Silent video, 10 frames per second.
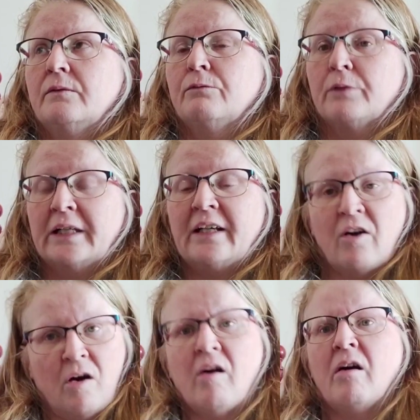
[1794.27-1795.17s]
really
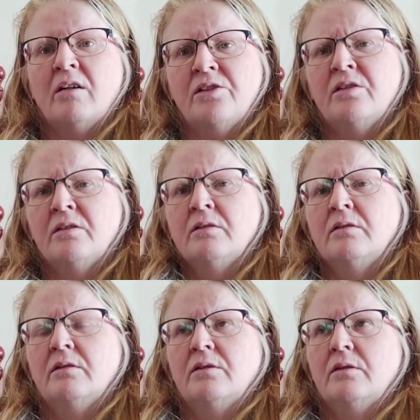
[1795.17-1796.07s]
hard
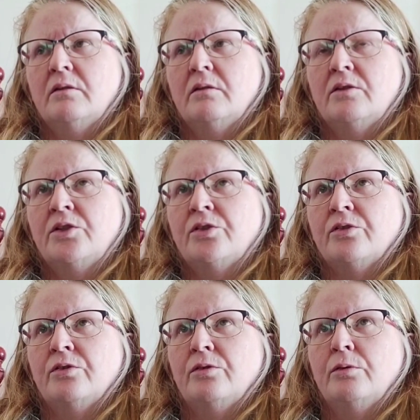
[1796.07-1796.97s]

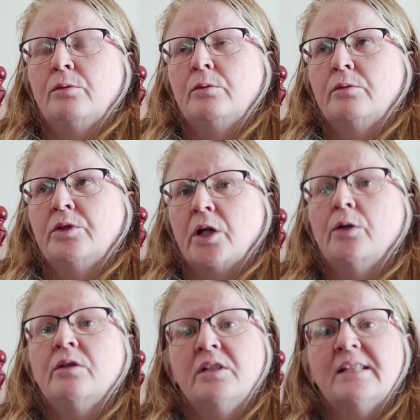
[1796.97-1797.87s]
to
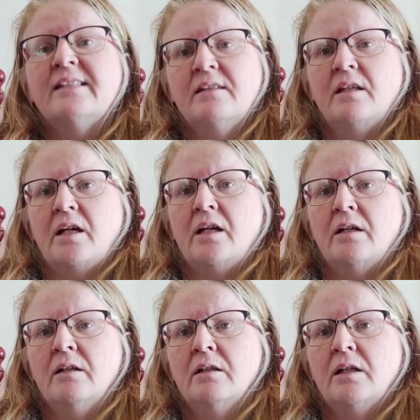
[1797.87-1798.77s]
know that it's
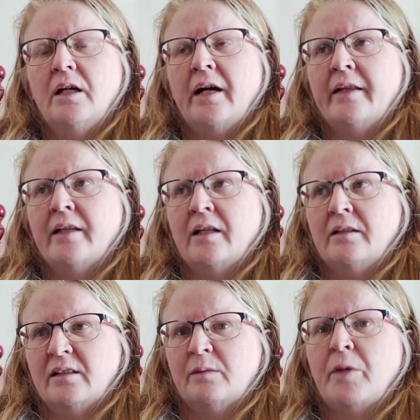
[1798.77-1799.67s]
there, and that
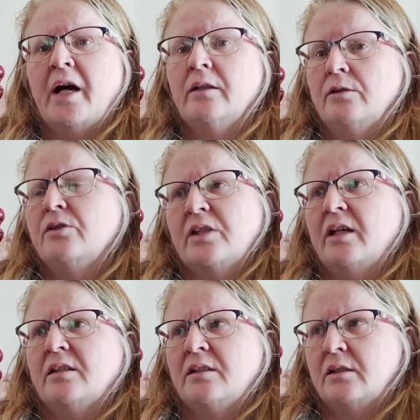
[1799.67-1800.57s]
this man who
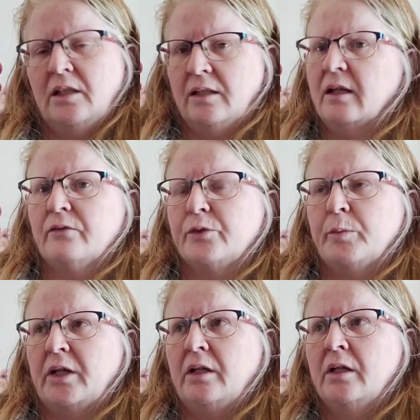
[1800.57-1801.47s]
said he loves
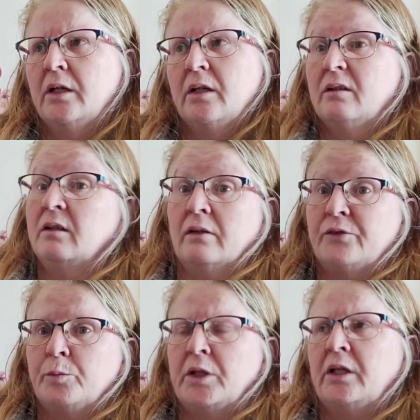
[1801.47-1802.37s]
me,
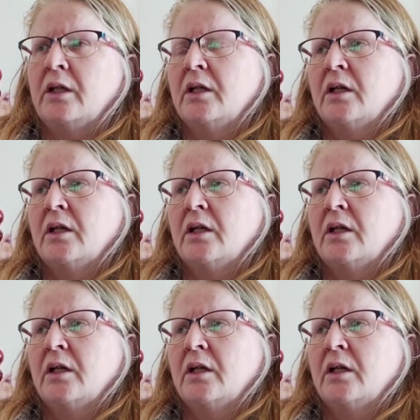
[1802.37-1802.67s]
loved me,